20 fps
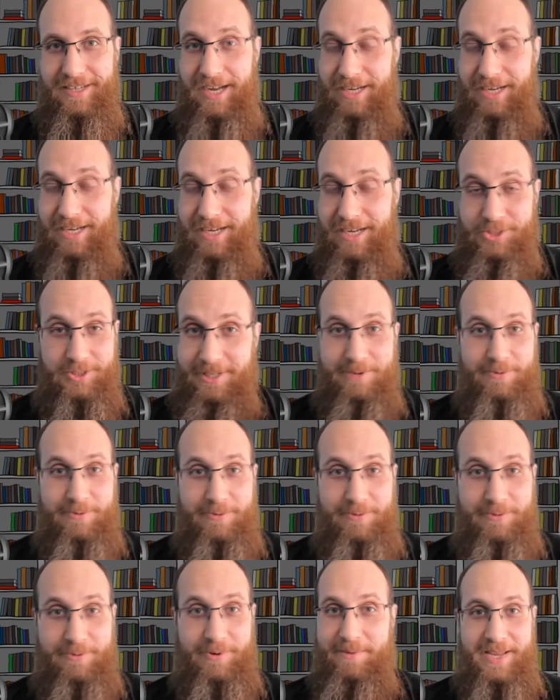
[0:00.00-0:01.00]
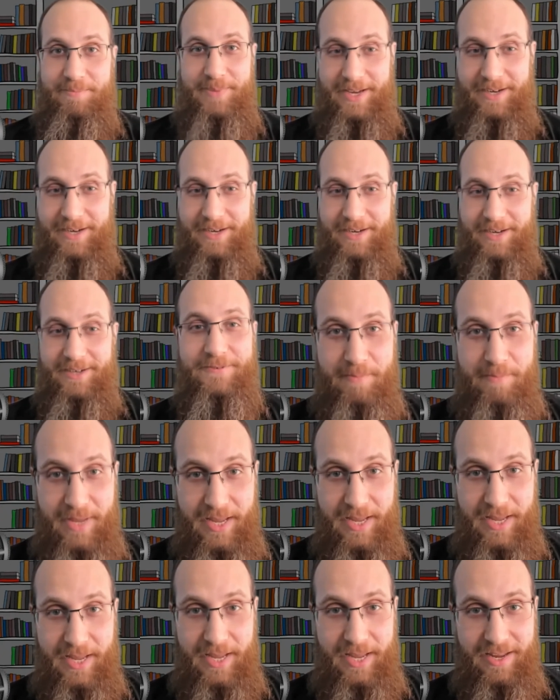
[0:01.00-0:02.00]
I certainly want to make it better for
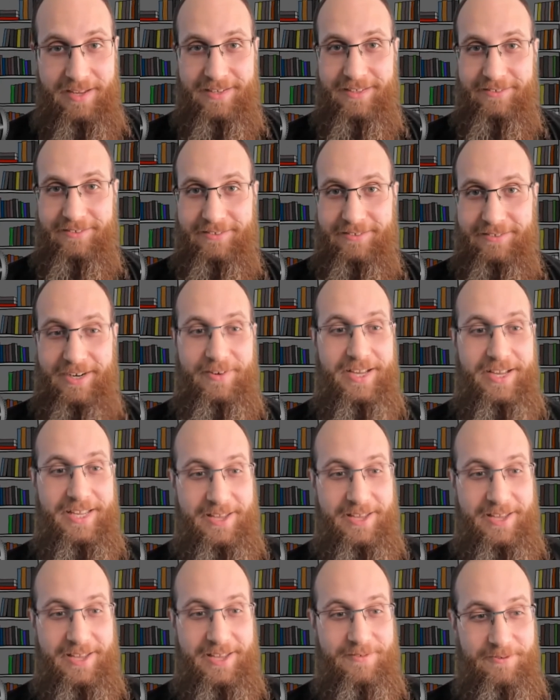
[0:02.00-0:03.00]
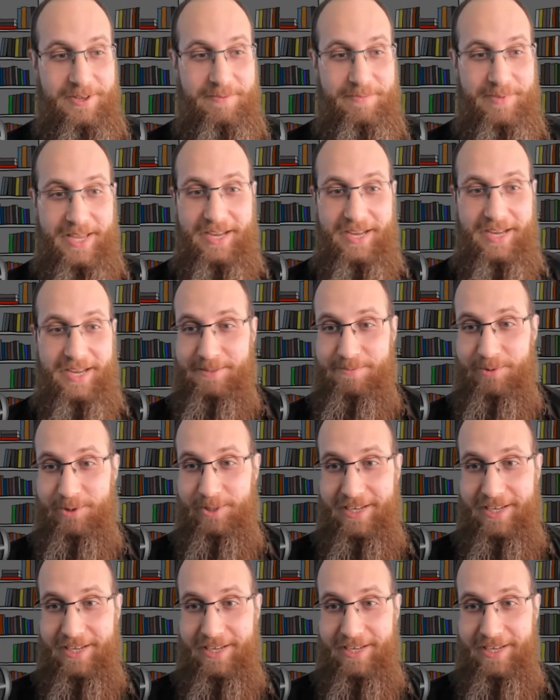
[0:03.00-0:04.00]
me, right? If I give you feedback, it's
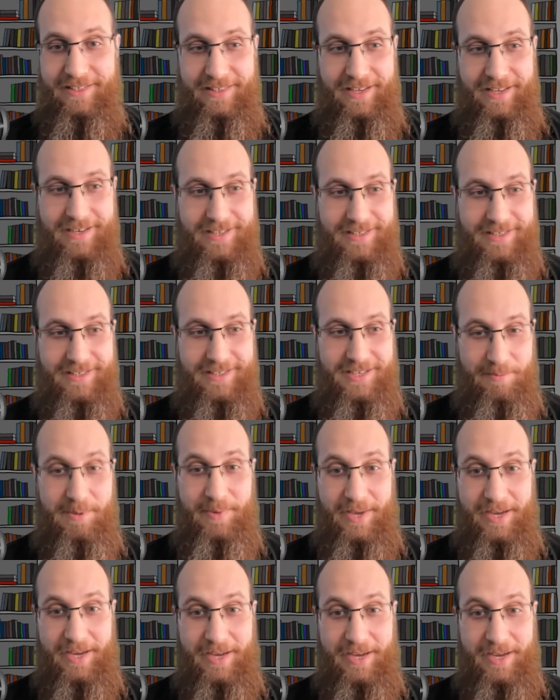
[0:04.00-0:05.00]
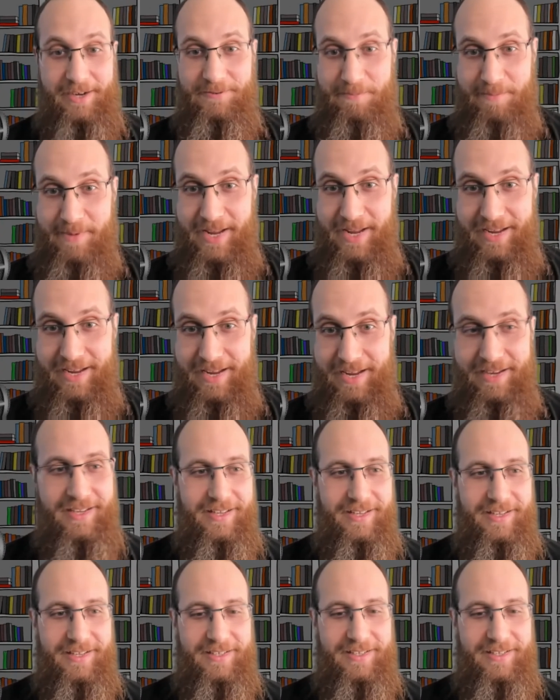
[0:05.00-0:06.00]
more likely that it's going to be better for me.